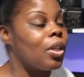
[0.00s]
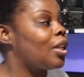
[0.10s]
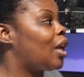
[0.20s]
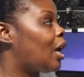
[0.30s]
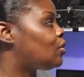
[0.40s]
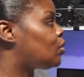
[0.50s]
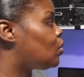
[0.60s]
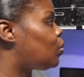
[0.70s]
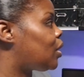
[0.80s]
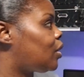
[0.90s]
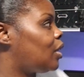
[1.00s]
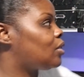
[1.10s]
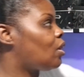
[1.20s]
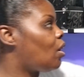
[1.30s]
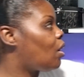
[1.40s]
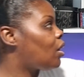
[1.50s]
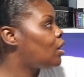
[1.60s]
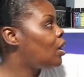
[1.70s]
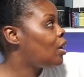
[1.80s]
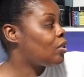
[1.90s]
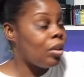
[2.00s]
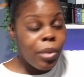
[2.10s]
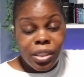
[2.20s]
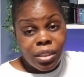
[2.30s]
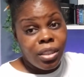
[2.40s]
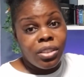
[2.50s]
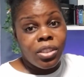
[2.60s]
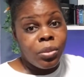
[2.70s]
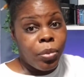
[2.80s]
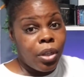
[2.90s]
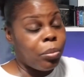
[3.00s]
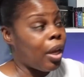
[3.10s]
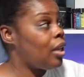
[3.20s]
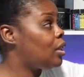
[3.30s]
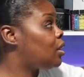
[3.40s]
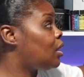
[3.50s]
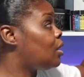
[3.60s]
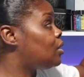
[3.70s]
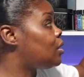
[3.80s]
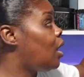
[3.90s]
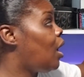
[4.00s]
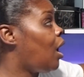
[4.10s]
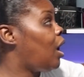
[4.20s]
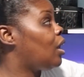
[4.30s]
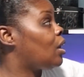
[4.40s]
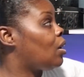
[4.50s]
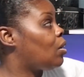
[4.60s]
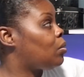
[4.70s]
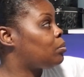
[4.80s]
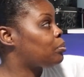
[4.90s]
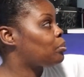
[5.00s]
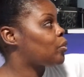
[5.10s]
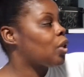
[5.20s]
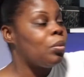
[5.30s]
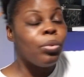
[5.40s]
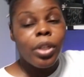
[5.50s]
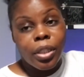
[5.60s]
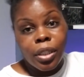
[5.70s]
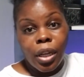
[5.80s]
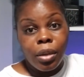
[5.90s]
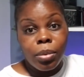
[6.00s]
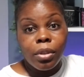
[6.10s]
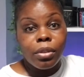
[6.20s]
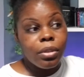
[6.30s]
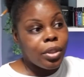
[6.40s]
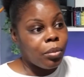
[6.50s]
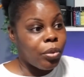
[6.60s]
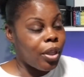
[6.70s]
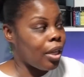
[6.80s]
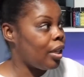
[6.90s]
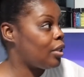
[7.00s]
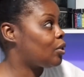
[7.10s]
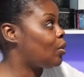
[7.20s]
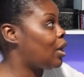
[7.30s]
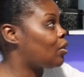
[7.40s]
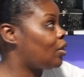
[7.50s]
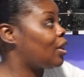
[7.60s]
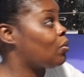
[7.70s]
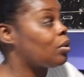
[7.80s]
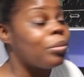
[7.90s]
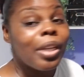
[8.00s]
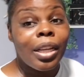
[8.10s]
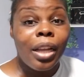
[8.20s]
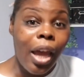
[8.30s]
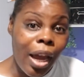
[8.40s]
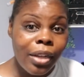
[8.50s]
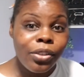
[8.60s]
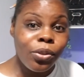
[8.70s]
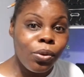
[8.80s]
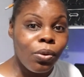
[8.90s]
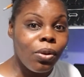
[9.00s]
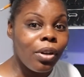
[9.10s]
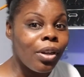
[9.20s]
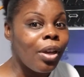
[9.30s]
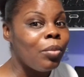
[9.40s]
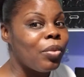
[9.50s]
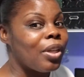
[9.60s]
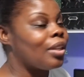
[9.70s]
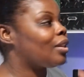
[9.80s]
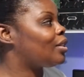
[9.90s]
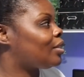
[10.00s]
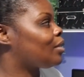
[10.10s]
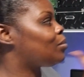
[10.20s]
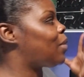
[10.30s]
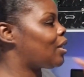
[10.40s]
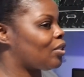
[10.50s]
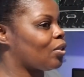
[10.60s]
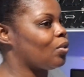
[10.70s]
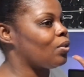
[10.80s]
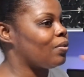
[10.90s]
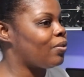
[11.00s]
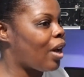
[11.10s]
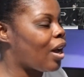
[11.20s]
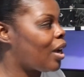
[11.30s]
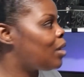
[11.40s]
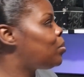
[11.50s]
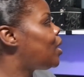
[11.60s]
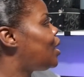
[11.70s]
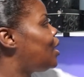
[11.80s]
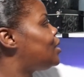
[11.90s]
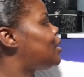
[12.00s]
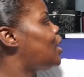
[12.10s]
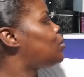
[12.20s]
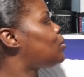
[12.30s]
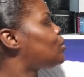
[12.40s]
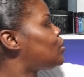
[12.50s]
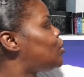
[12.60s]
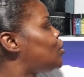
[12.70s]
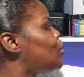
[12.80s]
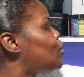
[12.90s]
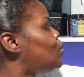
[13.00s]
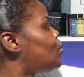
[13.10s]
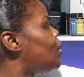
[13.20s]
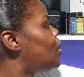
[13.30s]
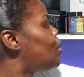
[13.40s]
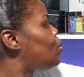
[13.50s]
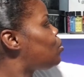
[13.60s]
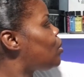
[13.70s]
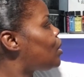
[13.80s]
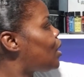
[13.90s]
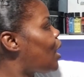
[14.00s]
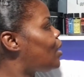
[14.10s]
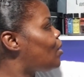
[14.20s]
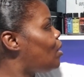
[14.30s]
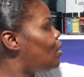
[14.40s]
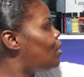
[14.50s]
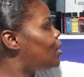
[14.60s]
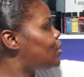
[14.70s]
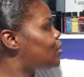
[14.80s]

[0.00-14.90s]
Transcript: in the house to know where things are. So I basically just spray painted this and printed labels and put that in. So I thought that would have been an added decor, being that it still matched the whole vibe. It's able to pull out all the,